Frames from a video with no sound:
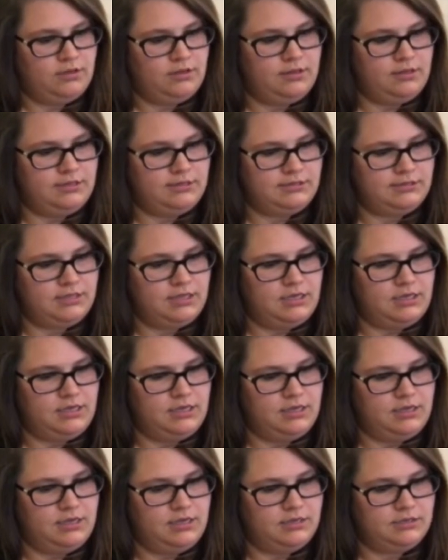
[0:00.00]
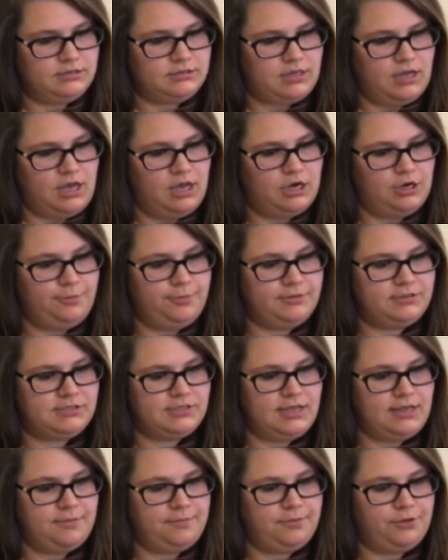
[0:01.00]
this is
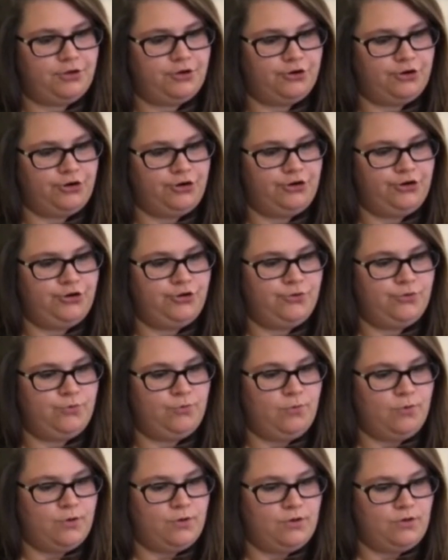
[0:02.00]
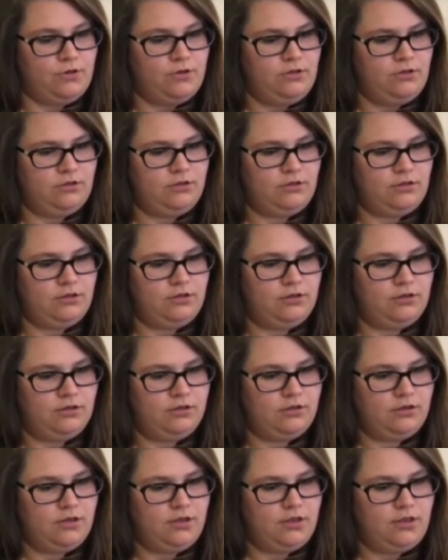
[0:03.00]
100% pure new wool.
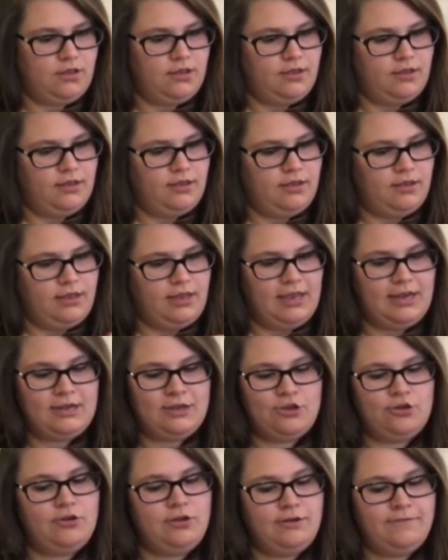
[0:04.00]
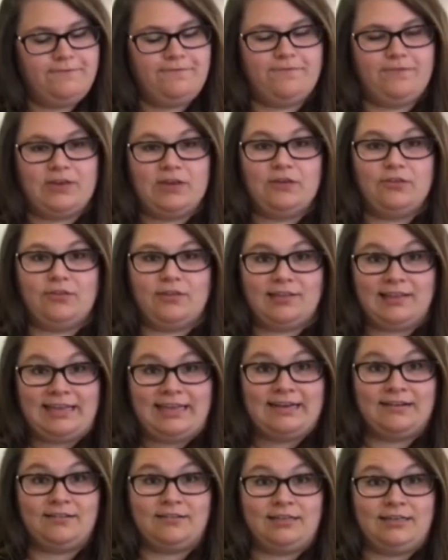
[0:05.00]
And you can feel the
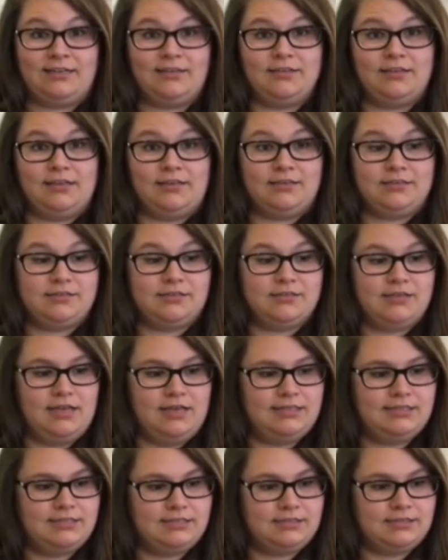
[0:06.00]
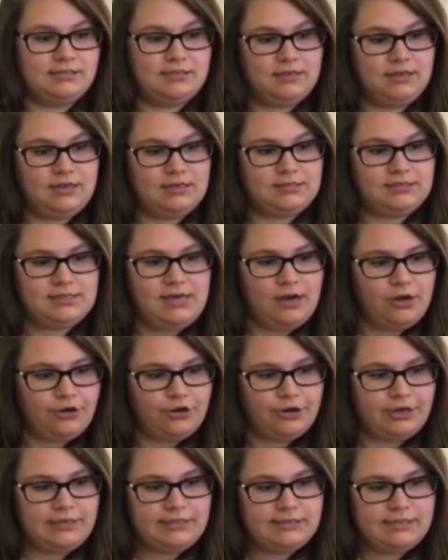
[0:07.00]
lanolin in this. It's not
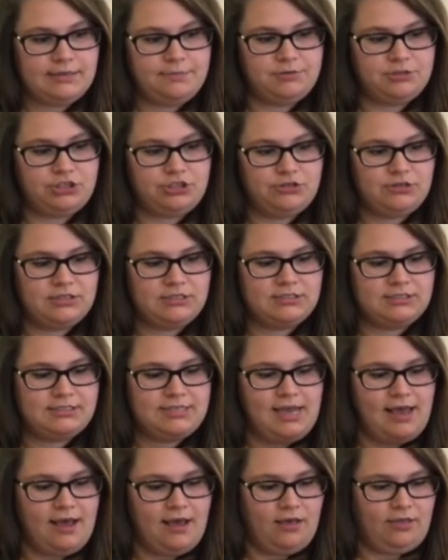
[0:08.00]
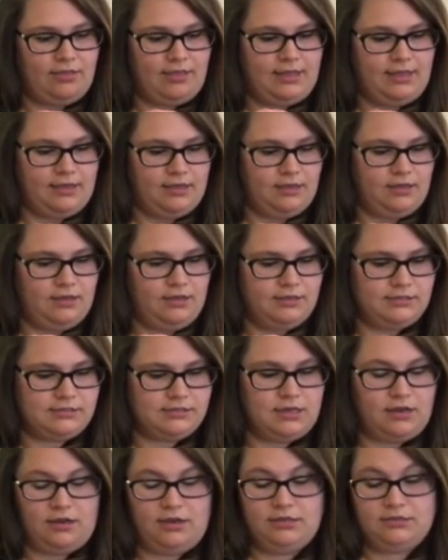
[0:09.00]
greasy, but you can tell like
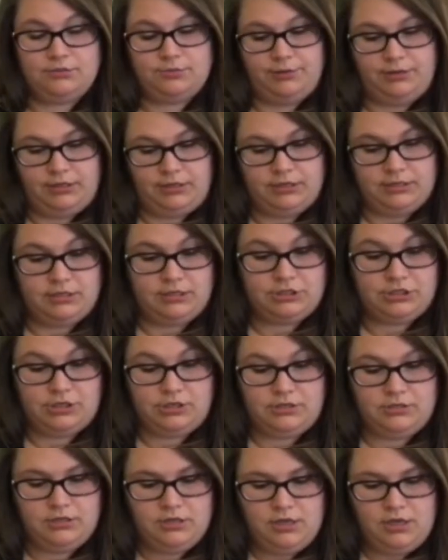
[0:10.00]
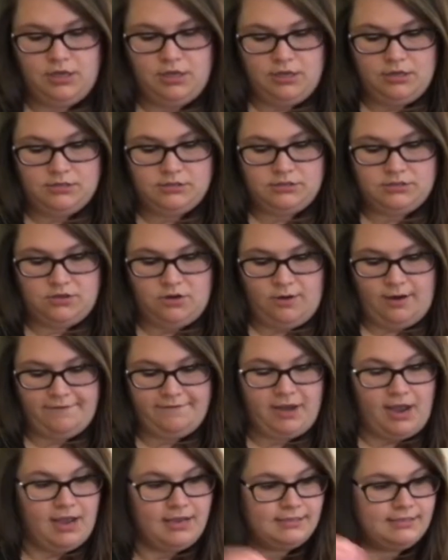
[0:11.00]
it's really conditioned. So
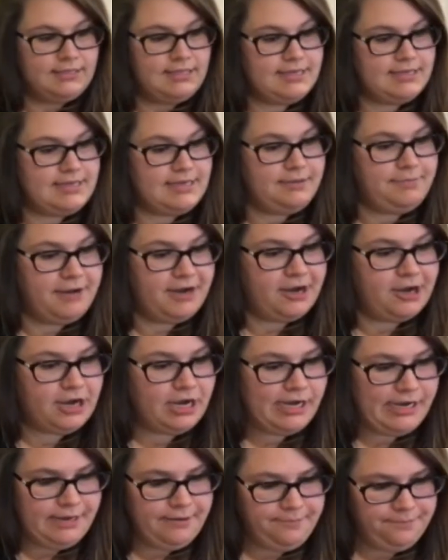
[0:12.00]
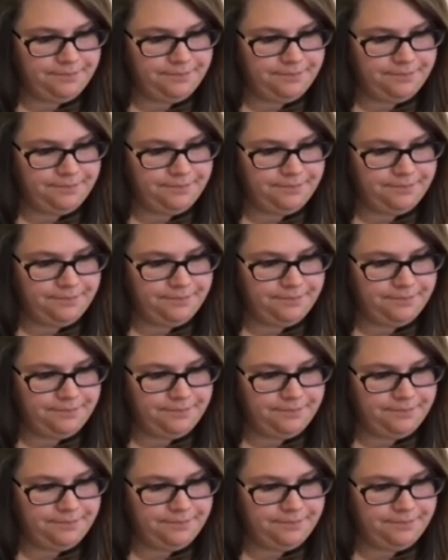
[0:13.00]
I've got tea berry,